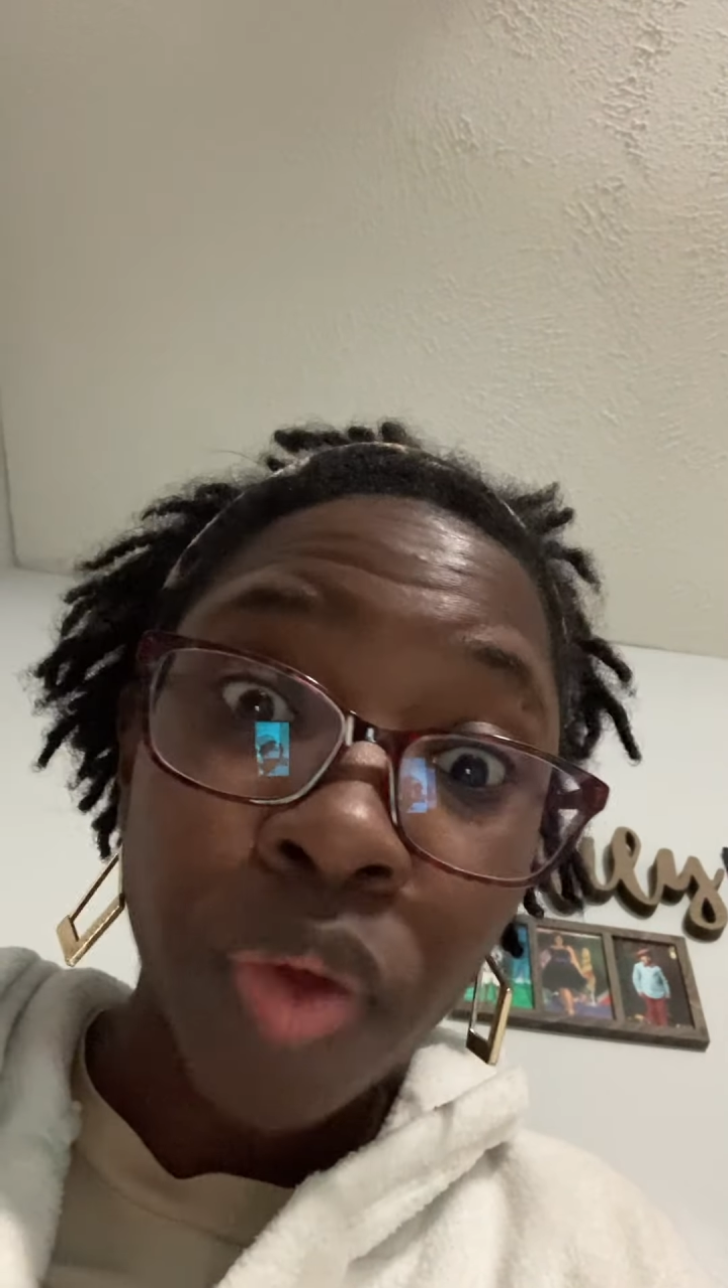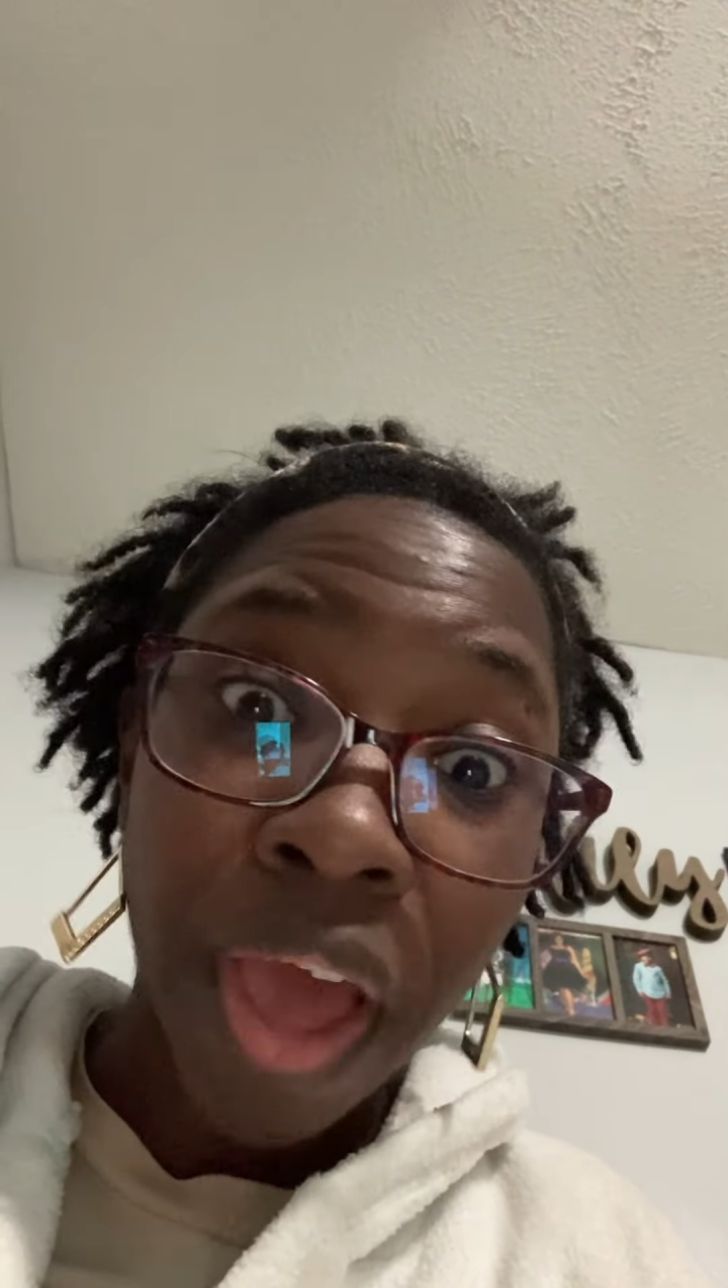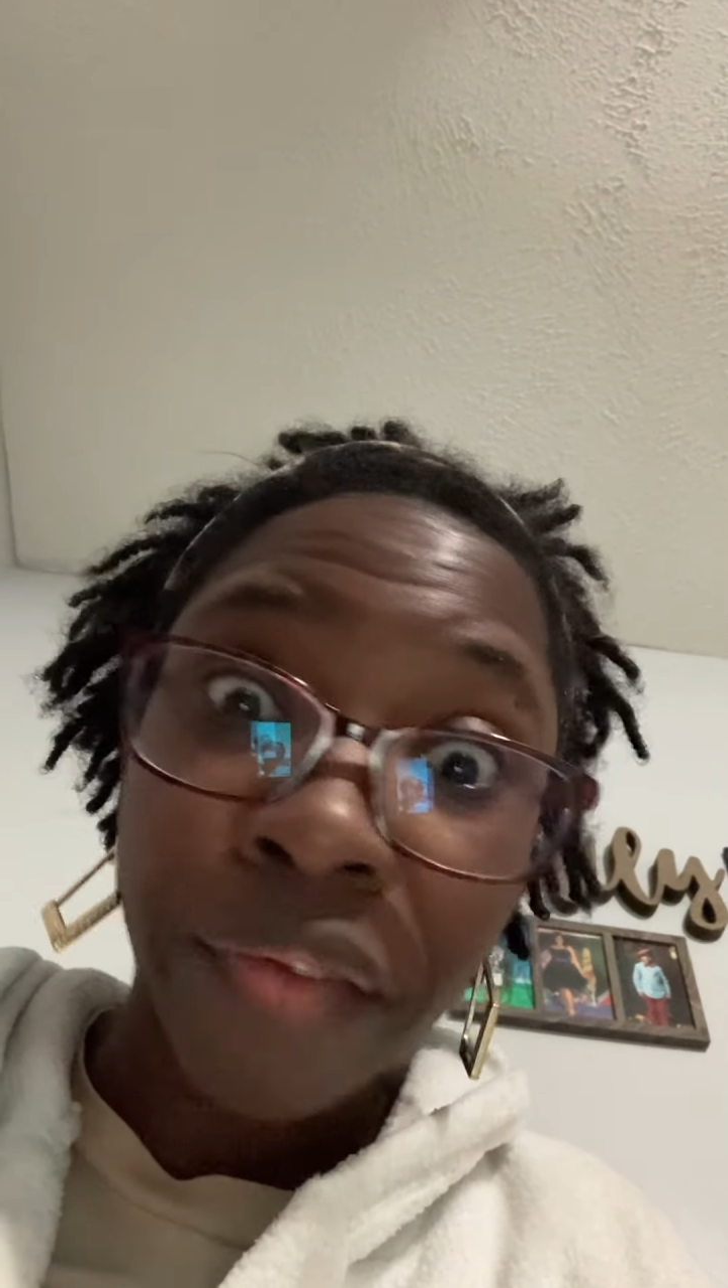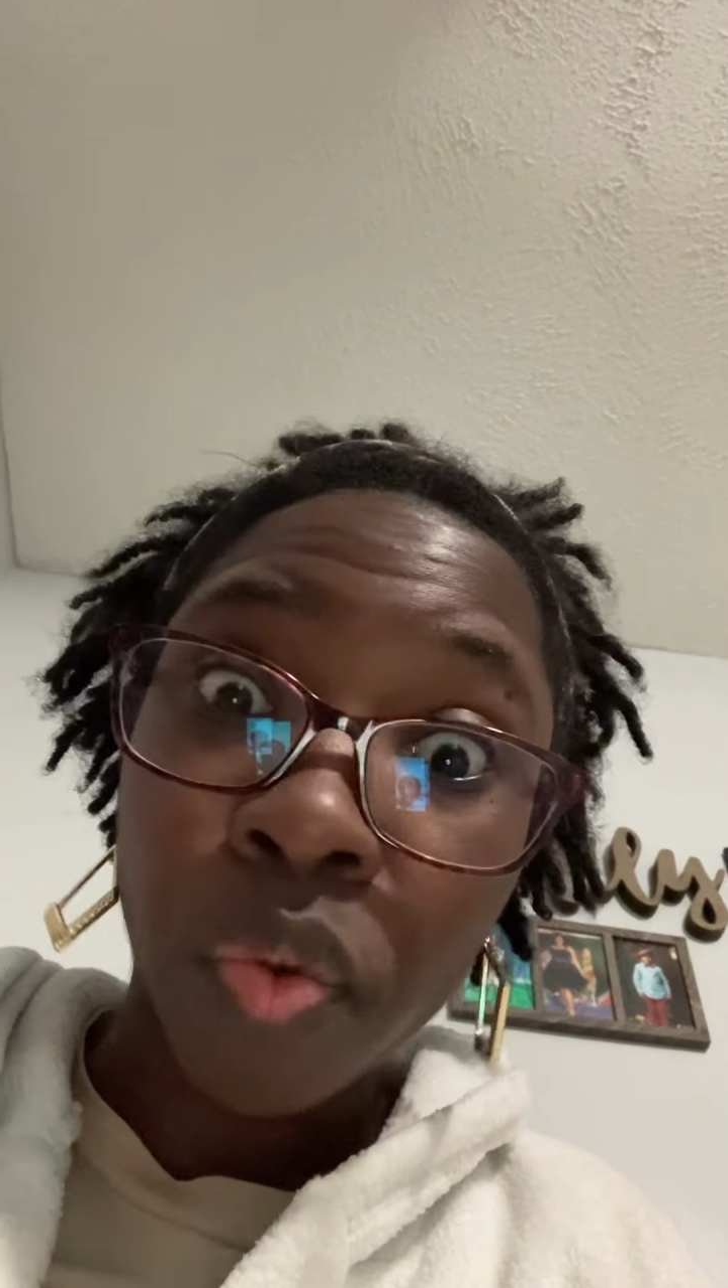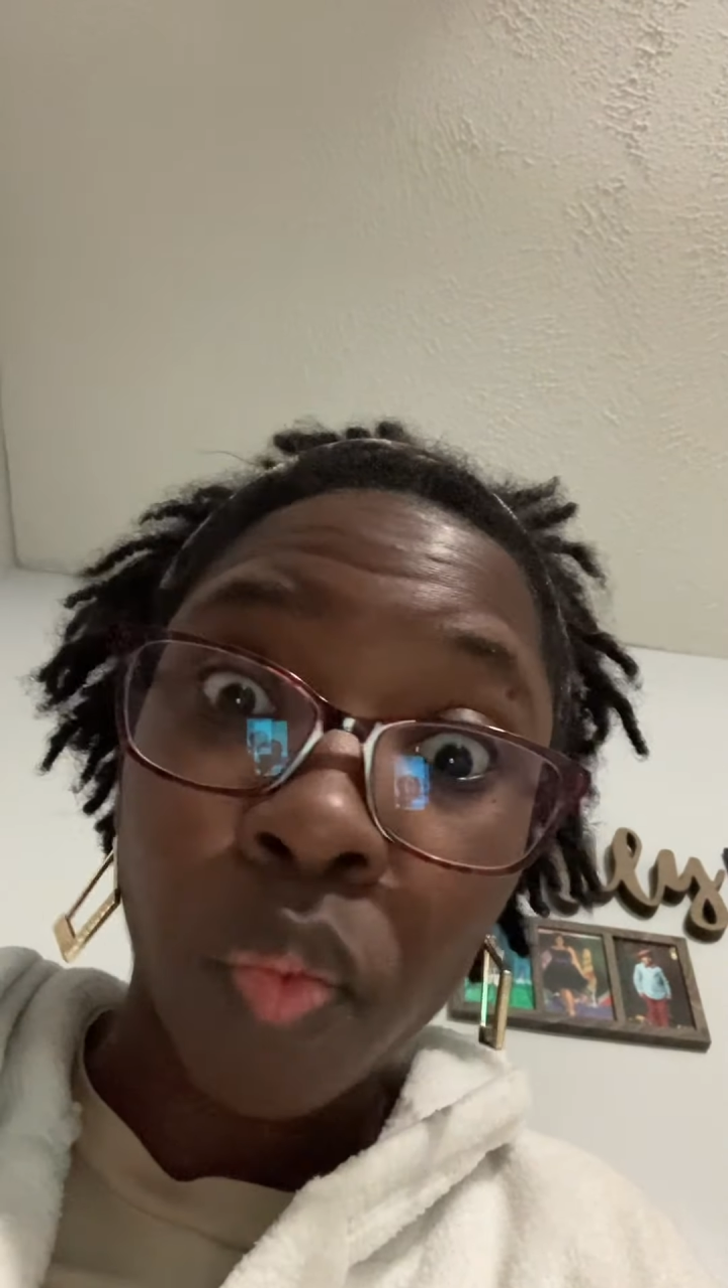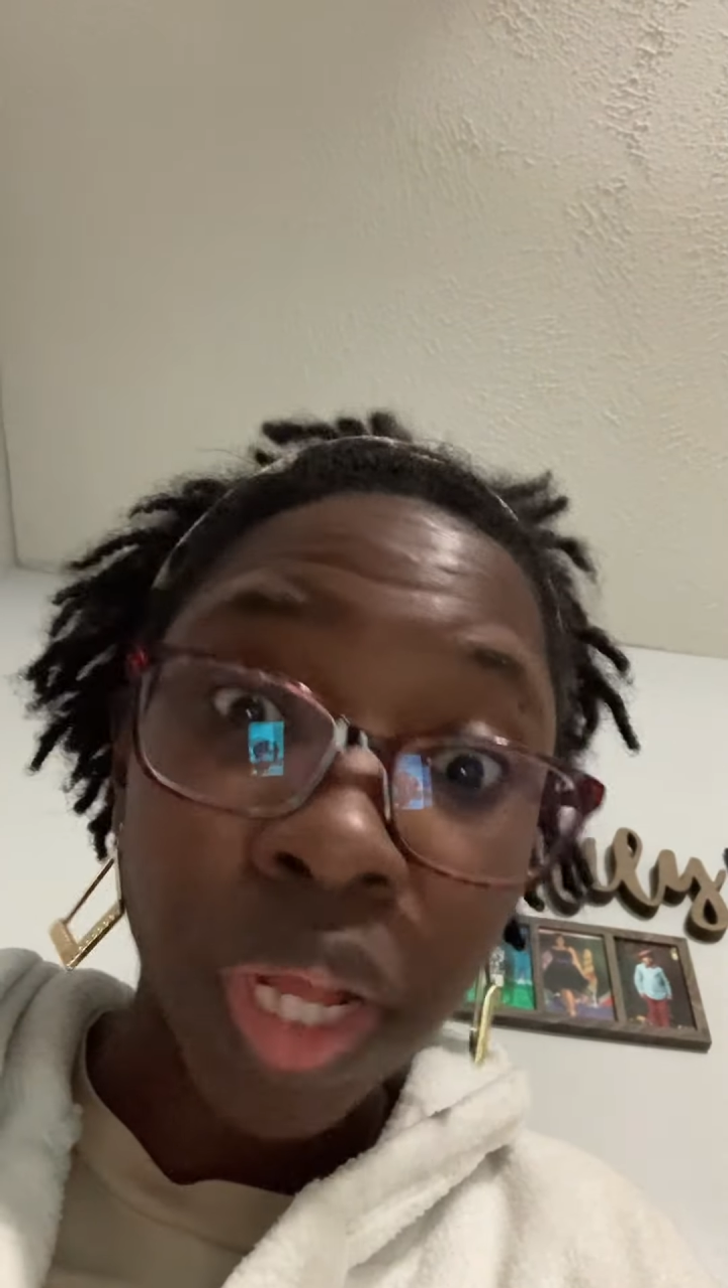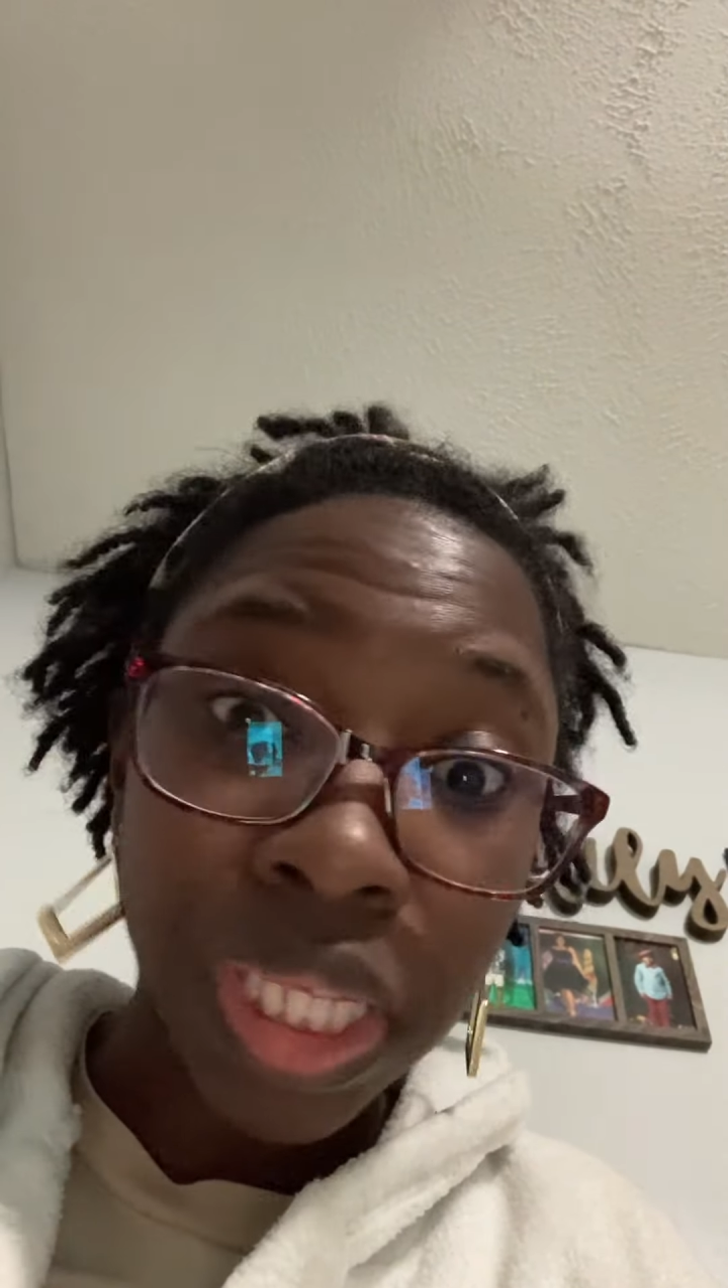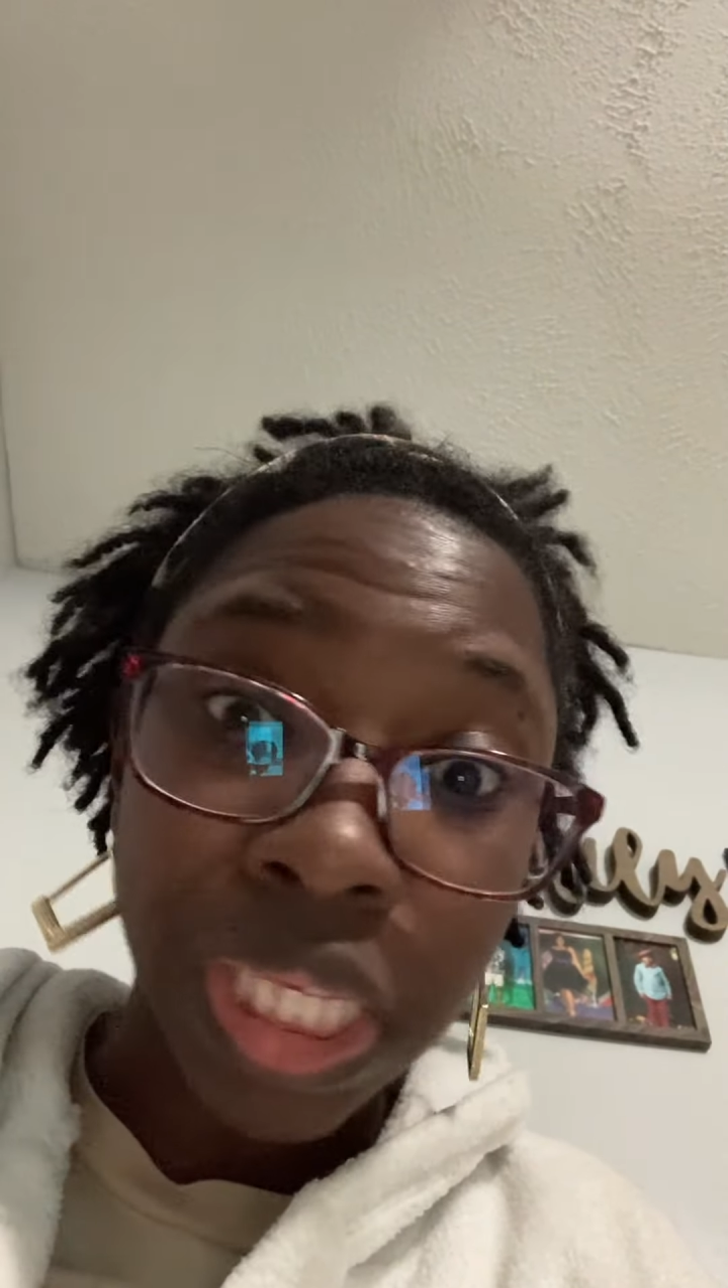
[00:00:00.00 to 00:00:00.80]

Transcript: have went